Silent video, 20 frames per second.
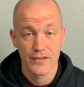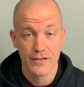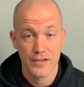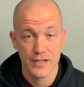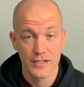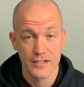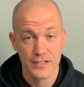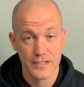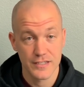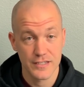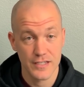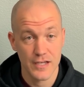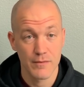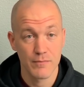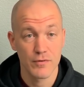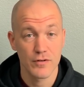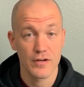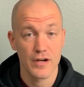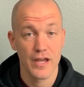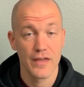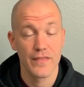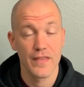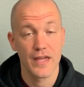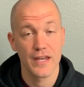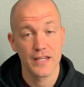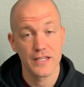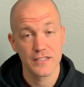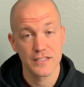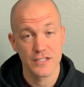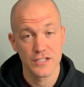in December and then
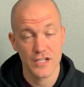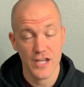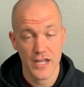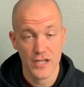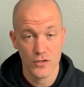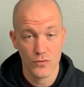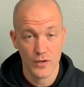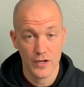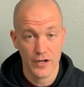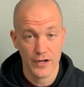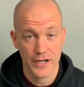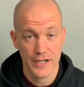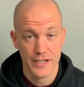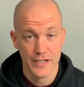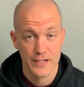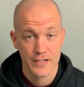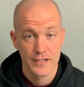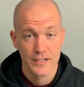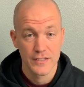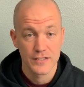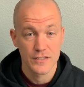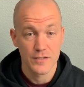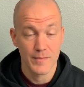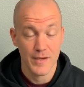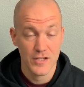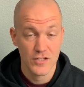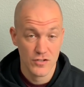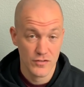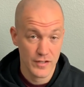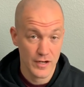into January to make
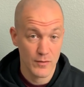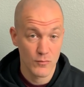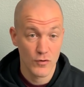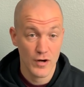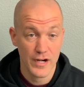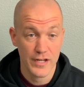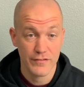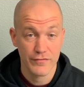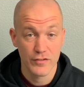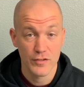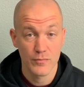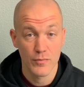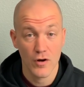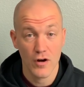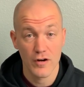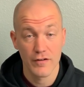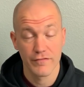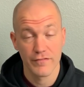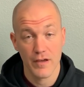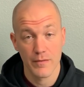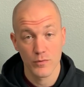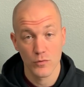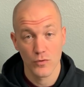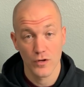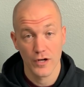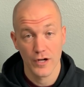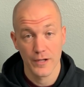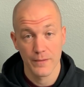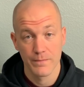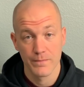sure that I'm ready for the bar in
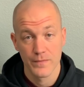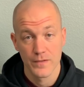February.